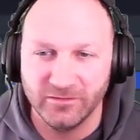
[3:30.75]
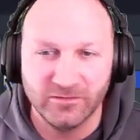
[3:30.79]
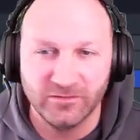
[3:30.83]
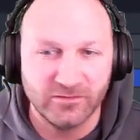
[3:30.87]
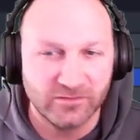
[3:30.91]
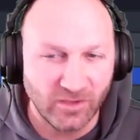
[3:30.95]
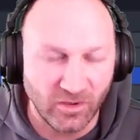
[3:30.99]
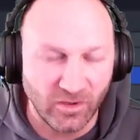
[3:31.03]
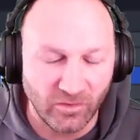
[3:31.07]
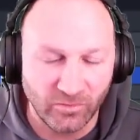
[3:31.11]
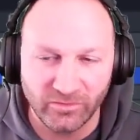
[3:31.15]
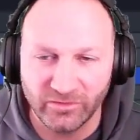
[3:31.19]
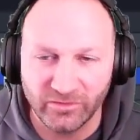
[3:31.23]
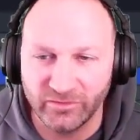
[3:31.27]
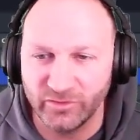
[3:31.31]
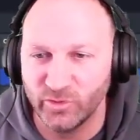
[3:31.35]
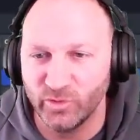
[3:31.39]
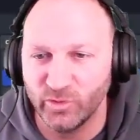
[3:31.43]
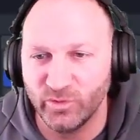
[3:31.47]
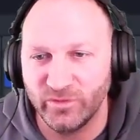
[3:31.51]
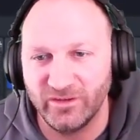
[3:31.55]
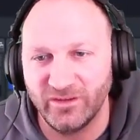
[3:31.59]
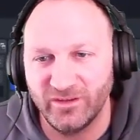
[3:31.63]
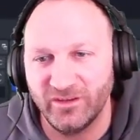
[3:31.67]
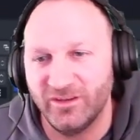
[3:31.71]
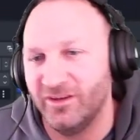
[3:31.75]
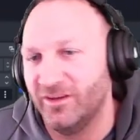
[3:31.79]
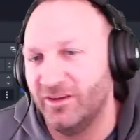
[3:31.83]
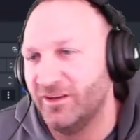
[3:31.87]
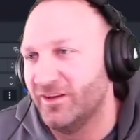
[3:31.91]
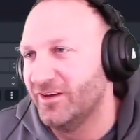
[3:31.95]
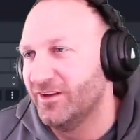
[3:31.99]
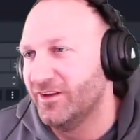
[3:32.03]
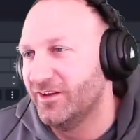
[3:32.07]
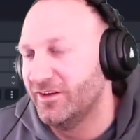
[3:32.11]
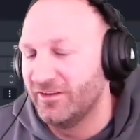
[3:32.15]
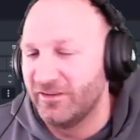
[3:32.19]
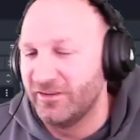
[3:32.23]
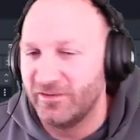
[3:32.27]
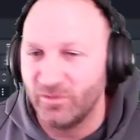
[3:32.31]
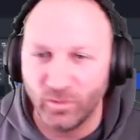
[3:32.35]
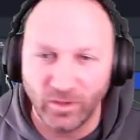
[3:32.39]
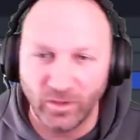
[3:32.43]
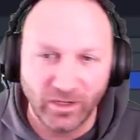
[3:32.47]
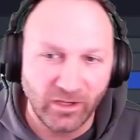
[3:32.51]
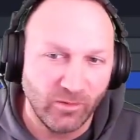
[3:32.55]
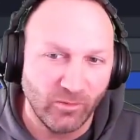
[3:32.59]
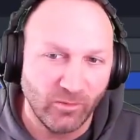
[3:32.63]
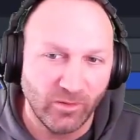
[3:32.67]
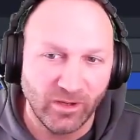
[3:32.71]
Don't do the
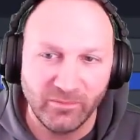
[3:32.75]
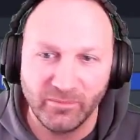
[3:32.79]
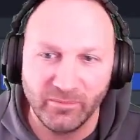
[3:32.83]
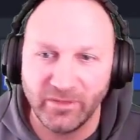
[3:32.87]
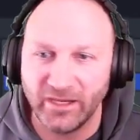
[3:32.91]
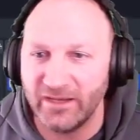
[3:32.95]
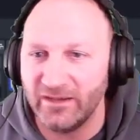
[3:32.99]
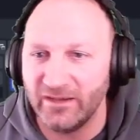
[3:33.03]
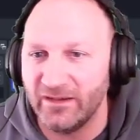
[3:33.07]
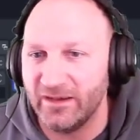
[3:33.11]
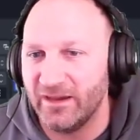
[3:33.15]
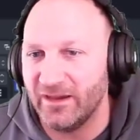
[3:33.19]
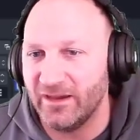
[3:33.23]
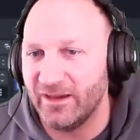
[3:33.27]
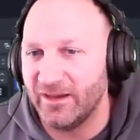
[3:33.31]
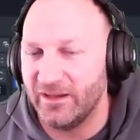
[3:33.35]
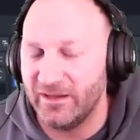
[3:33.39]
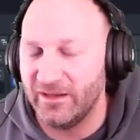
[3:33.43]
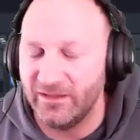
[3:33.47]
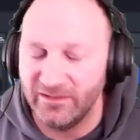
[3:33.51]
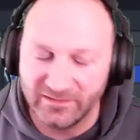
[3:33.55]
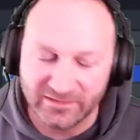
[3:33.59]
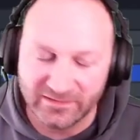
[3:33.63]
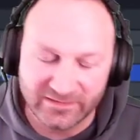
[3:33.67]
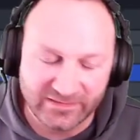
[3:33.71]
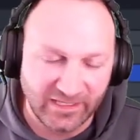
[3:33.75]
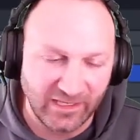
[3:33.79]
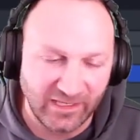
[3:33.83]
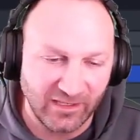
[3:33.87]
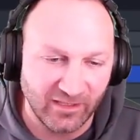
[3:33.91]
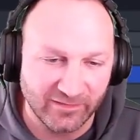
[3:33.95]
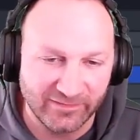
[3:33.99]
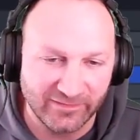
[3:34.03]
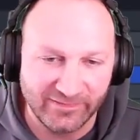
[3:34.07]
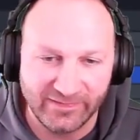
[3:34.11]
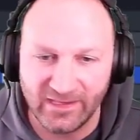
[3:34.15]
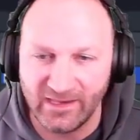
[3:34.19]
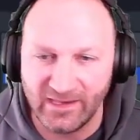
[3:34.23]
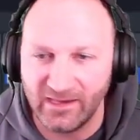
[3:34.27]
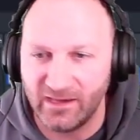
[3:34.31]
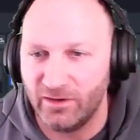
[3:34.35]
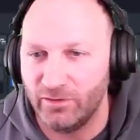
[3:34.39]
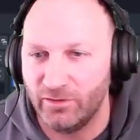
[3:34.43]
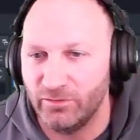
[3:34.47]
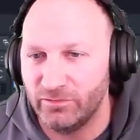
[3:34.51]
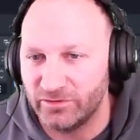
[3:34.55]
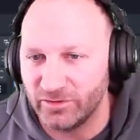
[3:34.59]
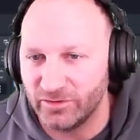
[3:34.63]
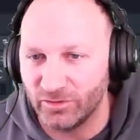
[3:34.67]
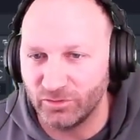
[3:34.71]
21 by 9 scaled
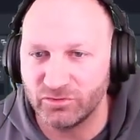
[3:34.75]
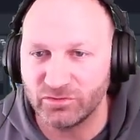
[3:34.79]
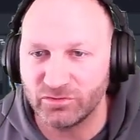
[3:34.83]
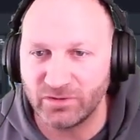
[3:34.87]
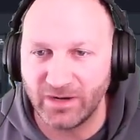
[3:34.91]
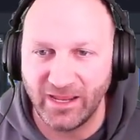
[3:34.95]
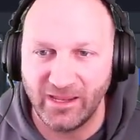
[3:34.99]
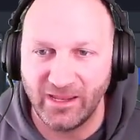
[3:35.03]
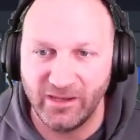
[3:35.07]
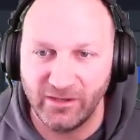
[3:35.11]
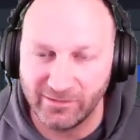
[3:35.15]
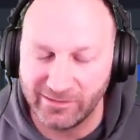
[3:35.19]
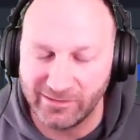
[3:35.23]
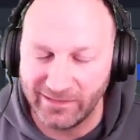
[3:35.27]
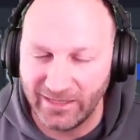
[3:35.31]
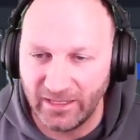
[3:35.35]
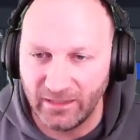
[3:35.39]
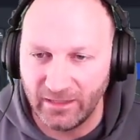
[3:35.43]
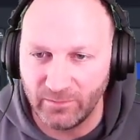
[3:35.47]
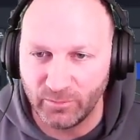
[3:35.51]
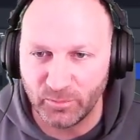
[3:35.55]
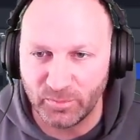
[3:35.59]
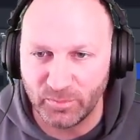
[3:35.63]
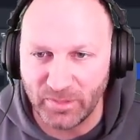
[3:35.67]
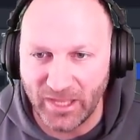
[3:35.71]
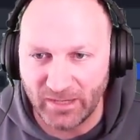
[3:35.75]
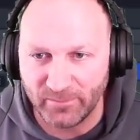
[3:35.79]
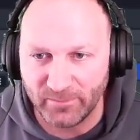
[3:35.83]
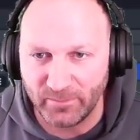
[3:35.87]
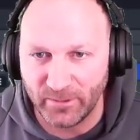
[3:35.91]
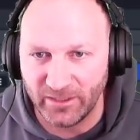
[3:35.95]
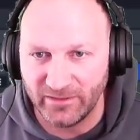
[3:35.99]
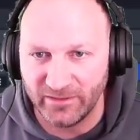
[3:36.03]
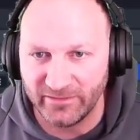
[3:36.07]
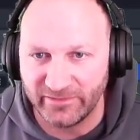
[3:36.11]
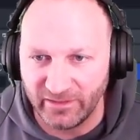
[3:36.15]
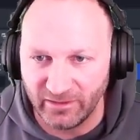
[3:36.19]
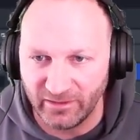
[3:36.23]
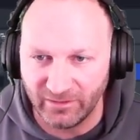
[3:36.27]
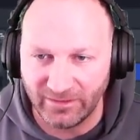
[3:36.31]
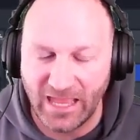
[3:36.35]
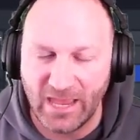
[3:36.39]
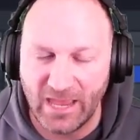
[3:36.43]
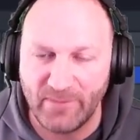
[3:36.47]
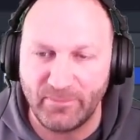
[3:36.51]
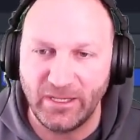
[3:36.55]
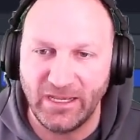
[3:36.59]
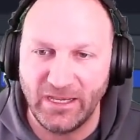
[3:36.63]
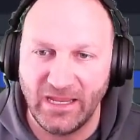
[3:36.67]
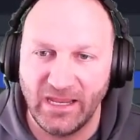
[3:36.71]
down. Don't try it. You're going to end up with black bars. It'll
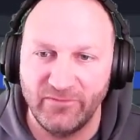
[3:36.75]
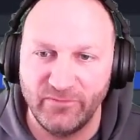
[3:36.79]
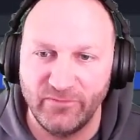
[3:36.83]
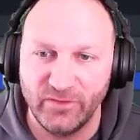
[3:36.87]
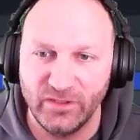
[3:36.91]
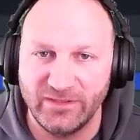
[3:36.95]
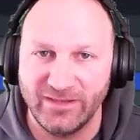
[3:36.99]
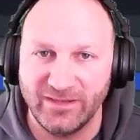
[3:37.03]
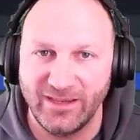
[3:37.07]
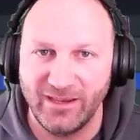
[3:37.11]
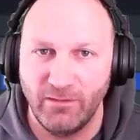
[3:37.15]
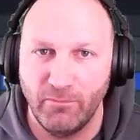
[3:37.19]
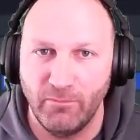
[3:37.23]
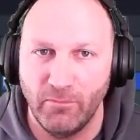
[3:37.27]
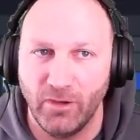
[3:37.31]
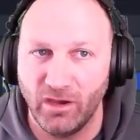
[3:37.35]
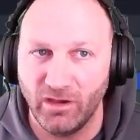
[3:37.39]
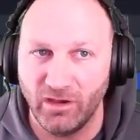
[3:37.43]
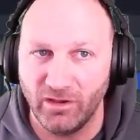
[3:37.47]
happen every time.